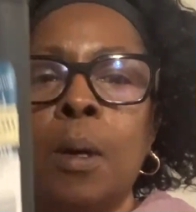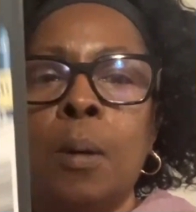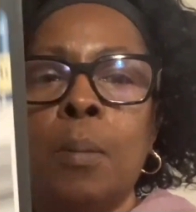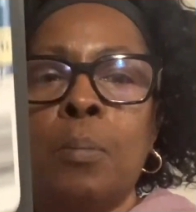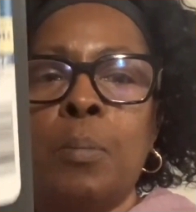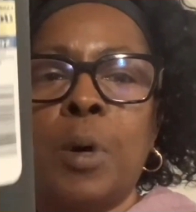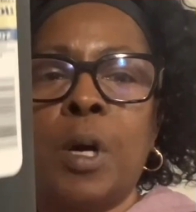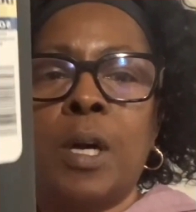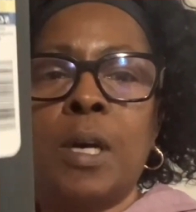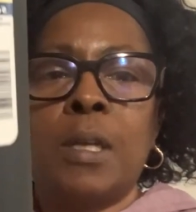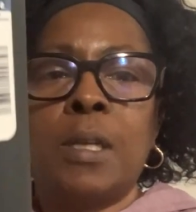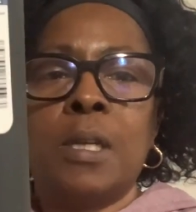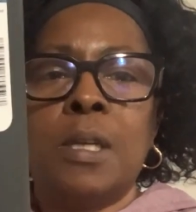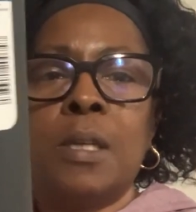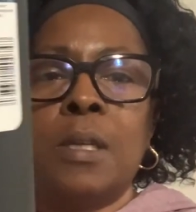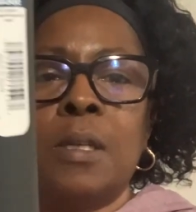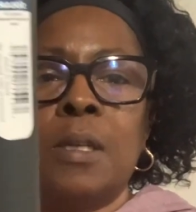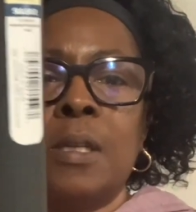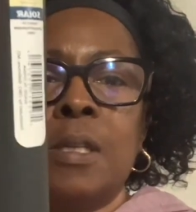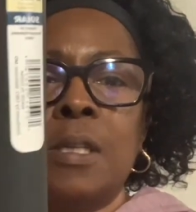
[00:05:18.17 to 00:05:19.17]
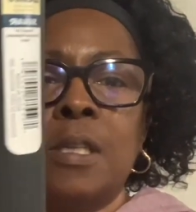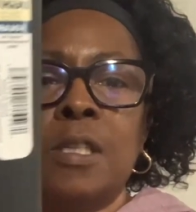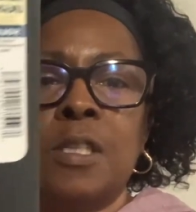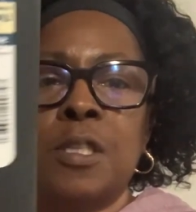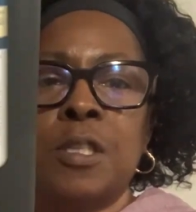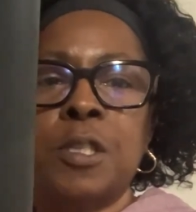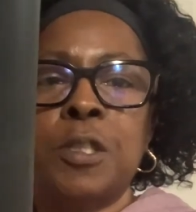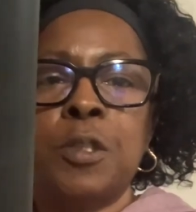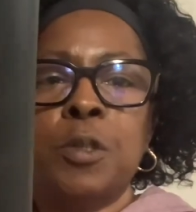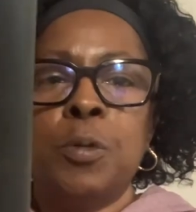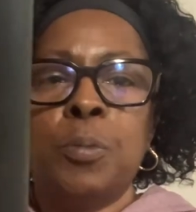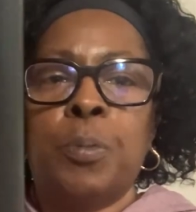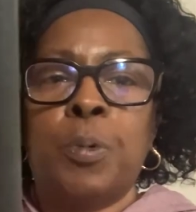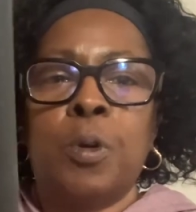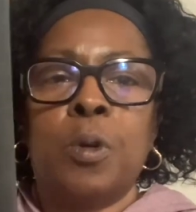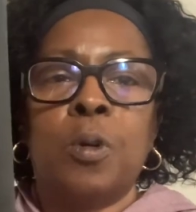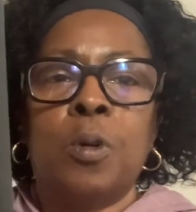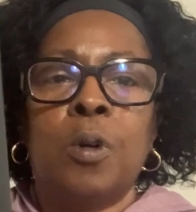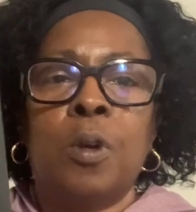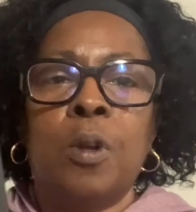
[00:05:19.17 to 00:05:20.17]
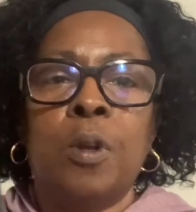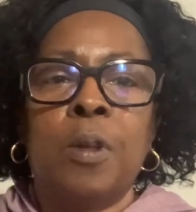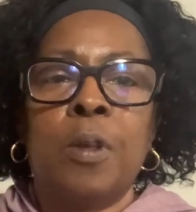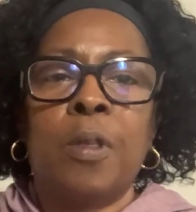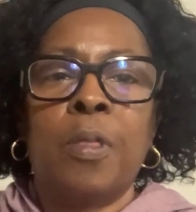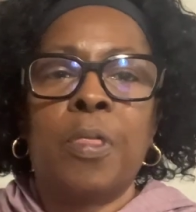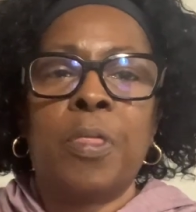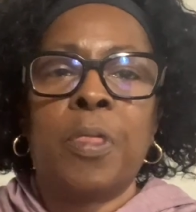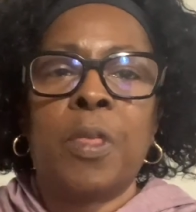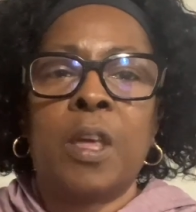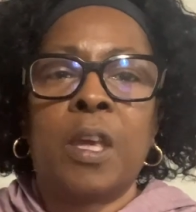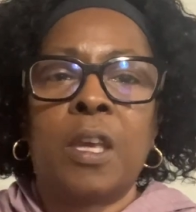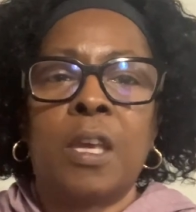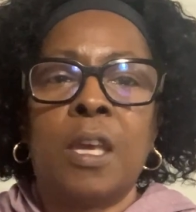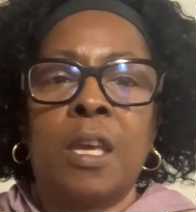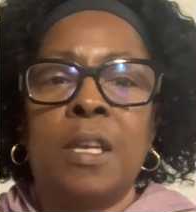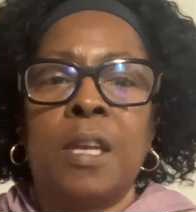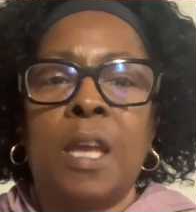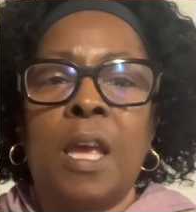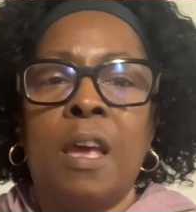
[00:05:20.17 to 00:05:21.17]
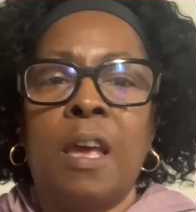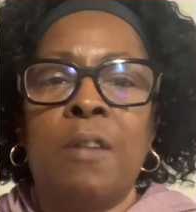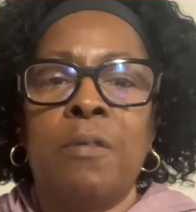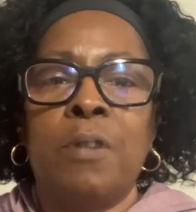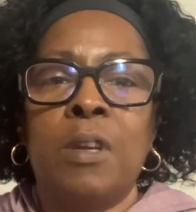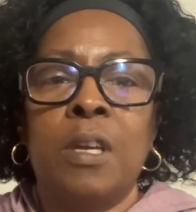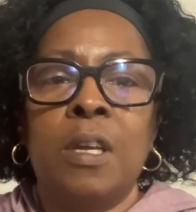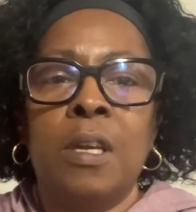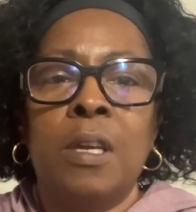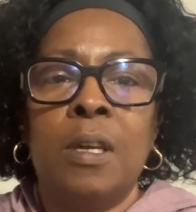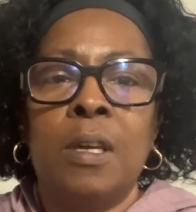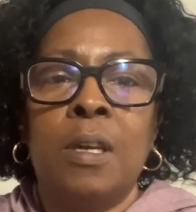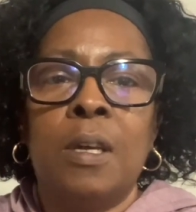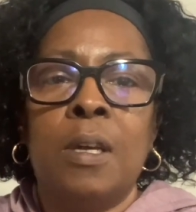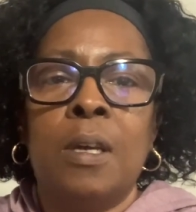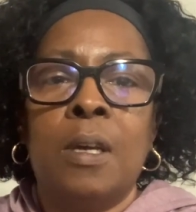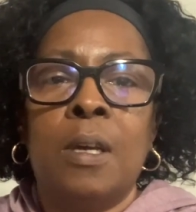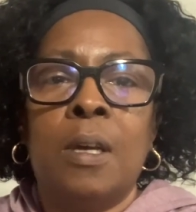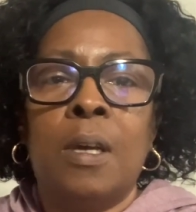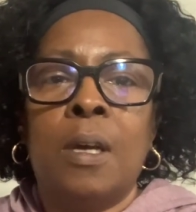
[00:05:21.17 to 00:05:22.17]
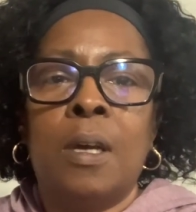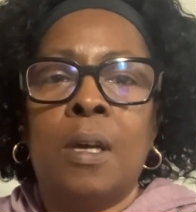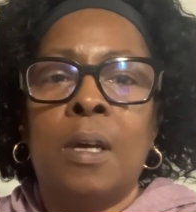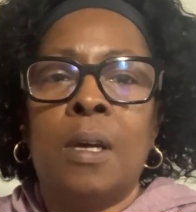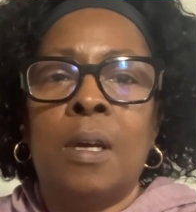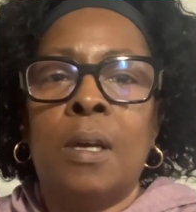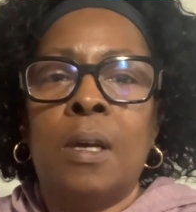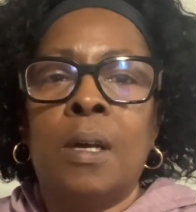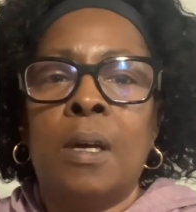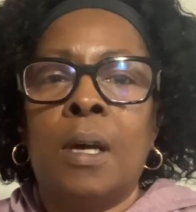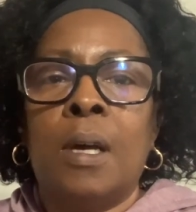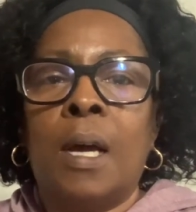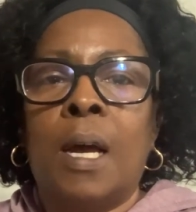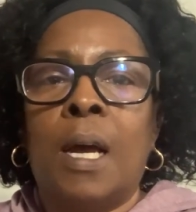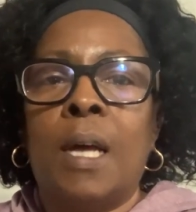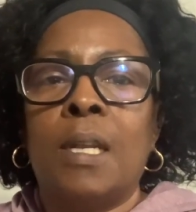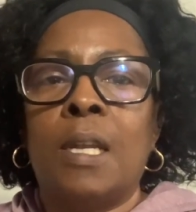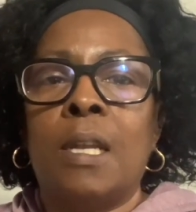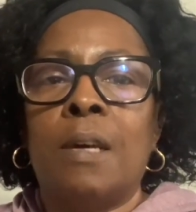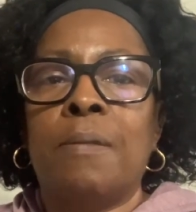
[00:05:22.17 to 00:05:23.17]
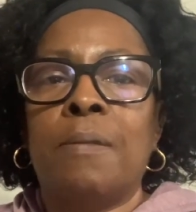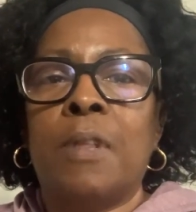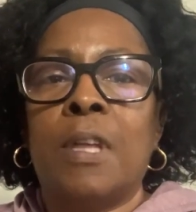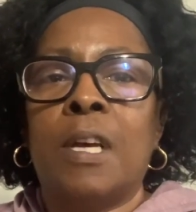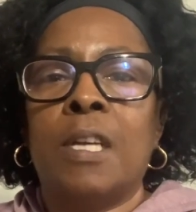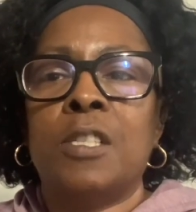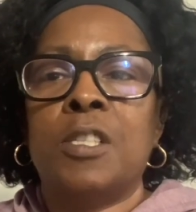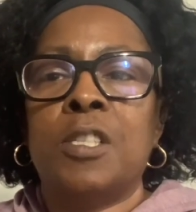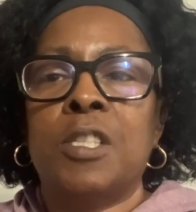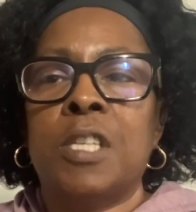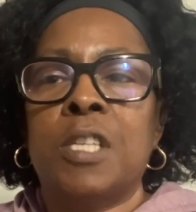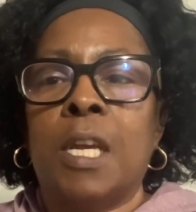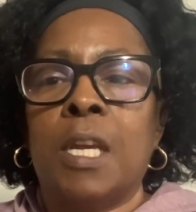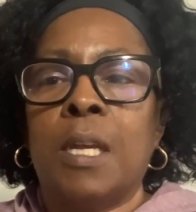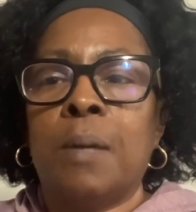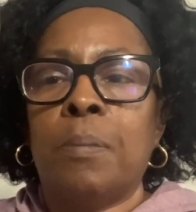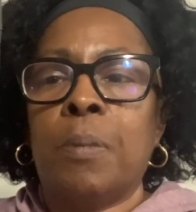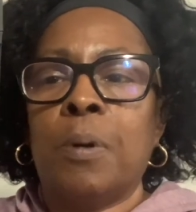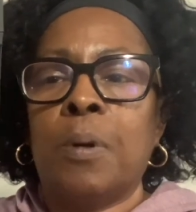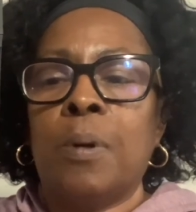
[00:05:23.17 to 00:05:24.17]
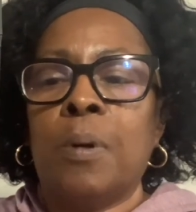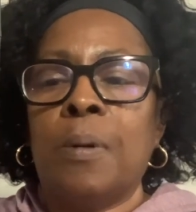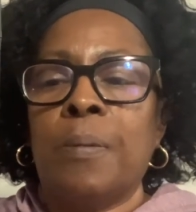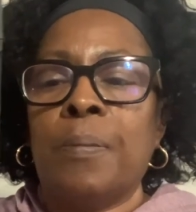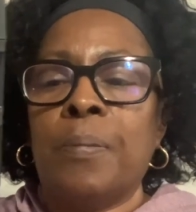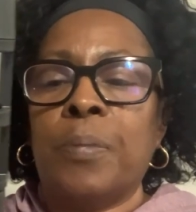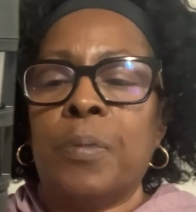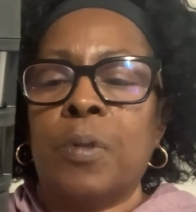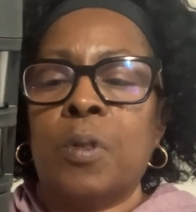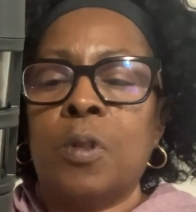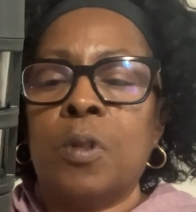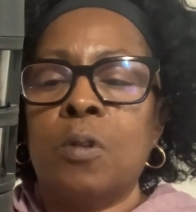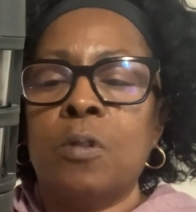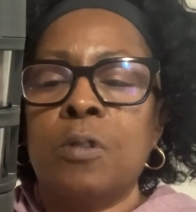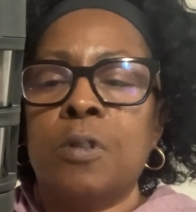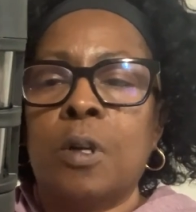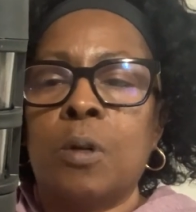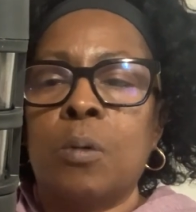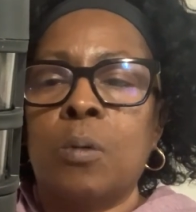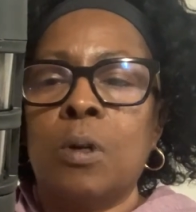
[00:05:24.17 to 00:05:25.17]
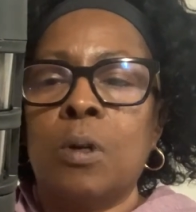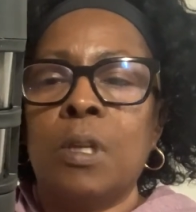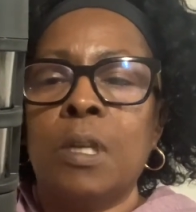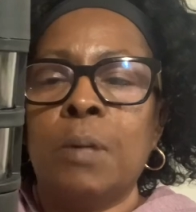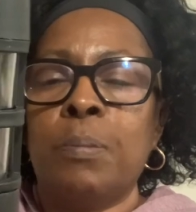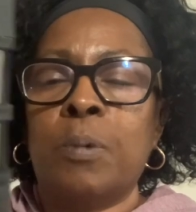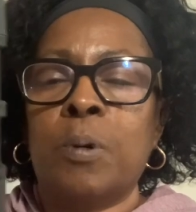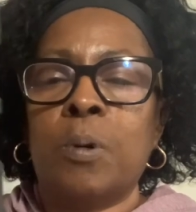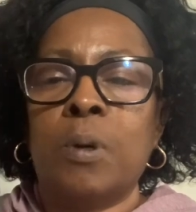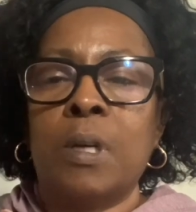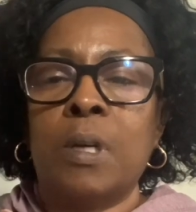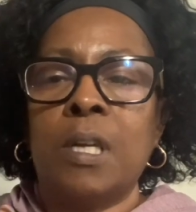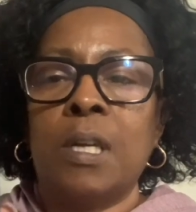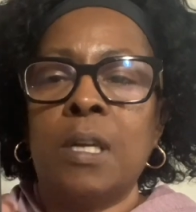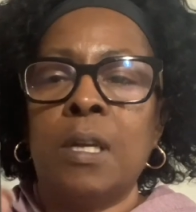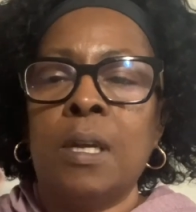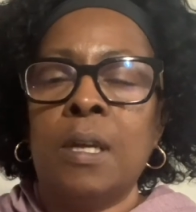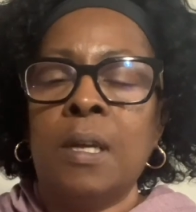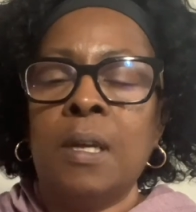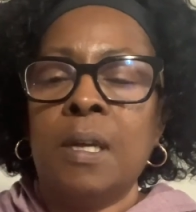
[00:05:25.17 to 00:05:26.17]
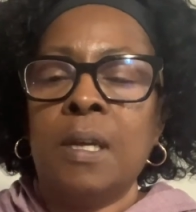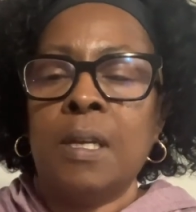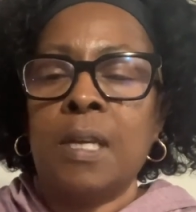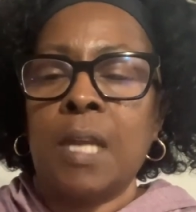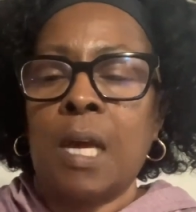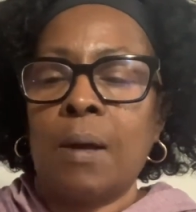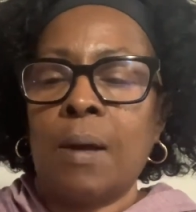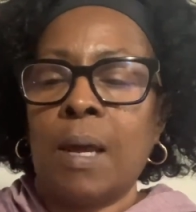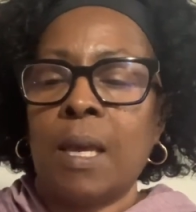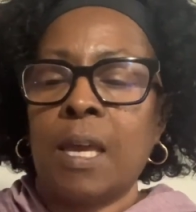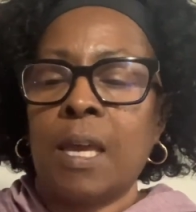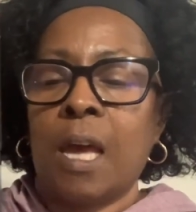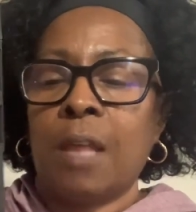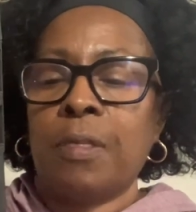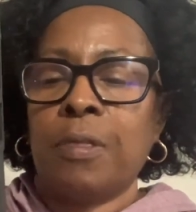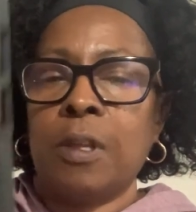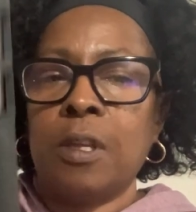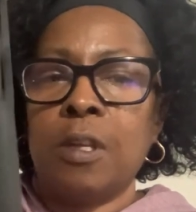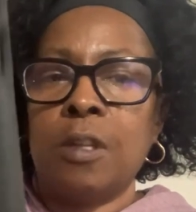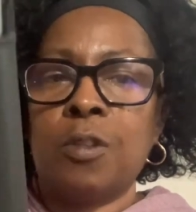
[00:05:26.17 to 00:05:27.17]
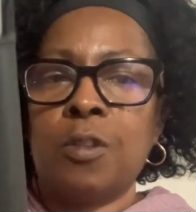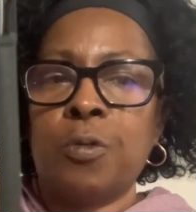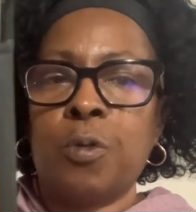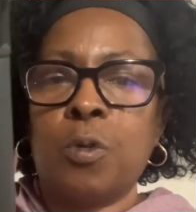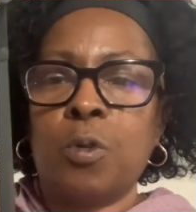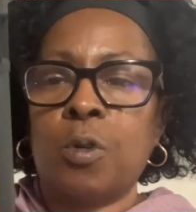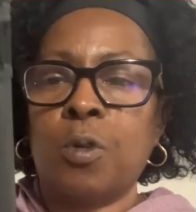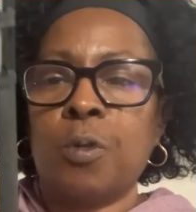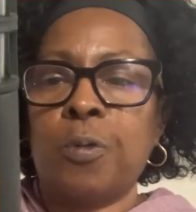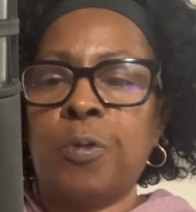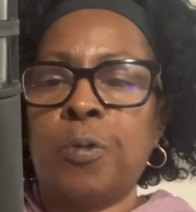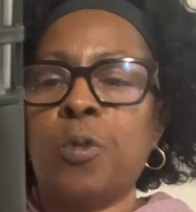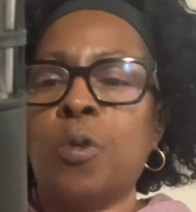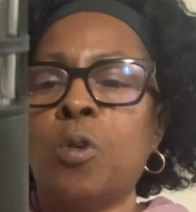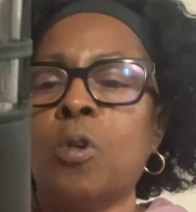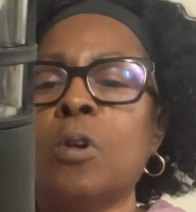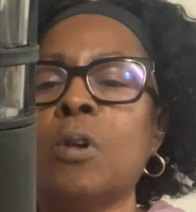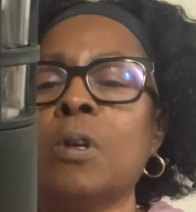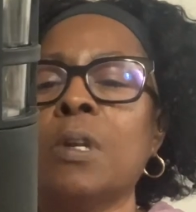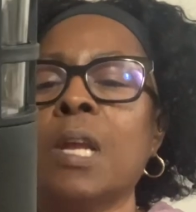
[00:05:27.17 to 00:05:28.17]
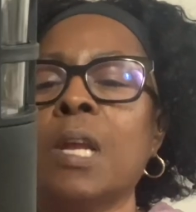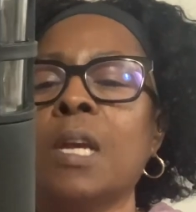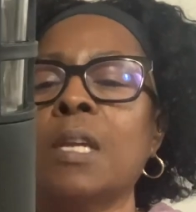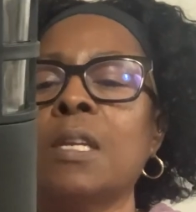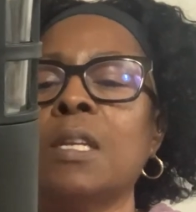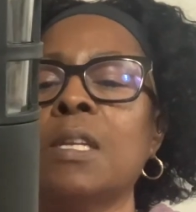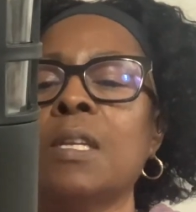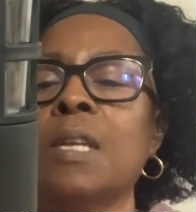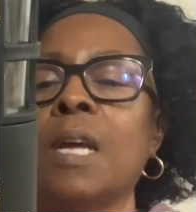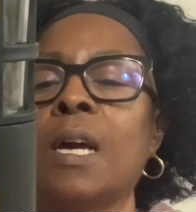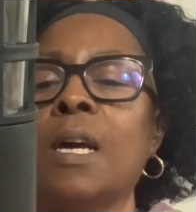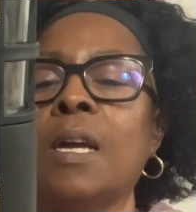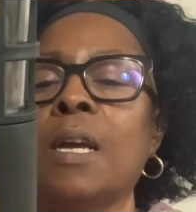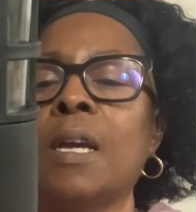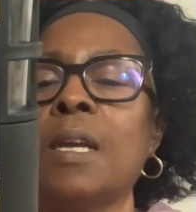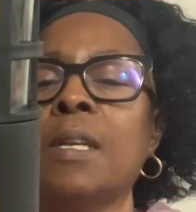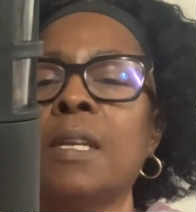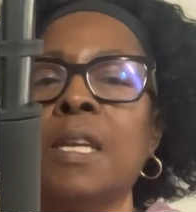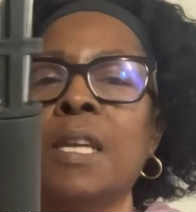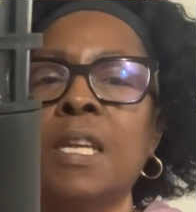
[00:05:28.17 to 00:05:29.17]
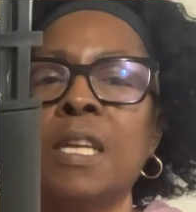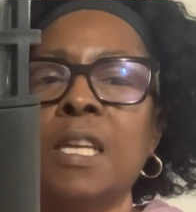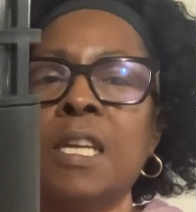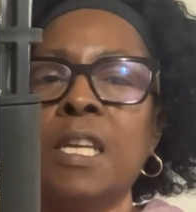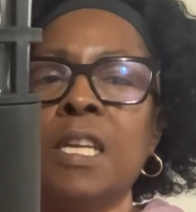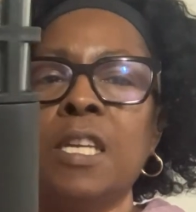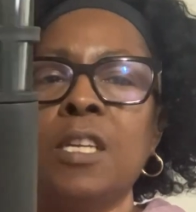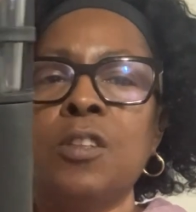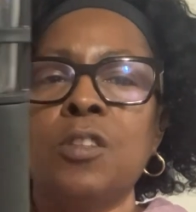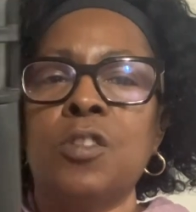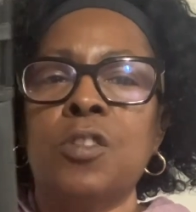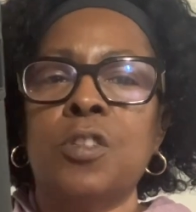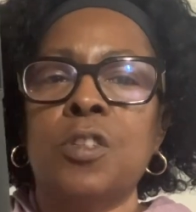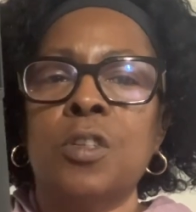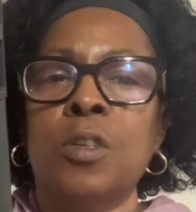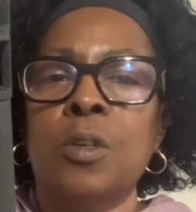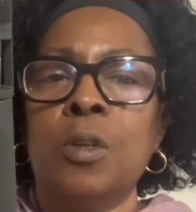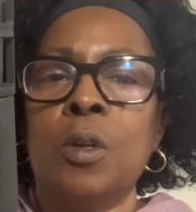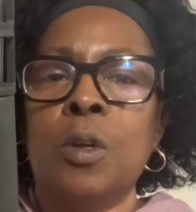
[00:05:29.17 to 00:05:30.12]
but it's super thick and heavy. I love that shape. Those are really pretty. Now I got these for $4.99 each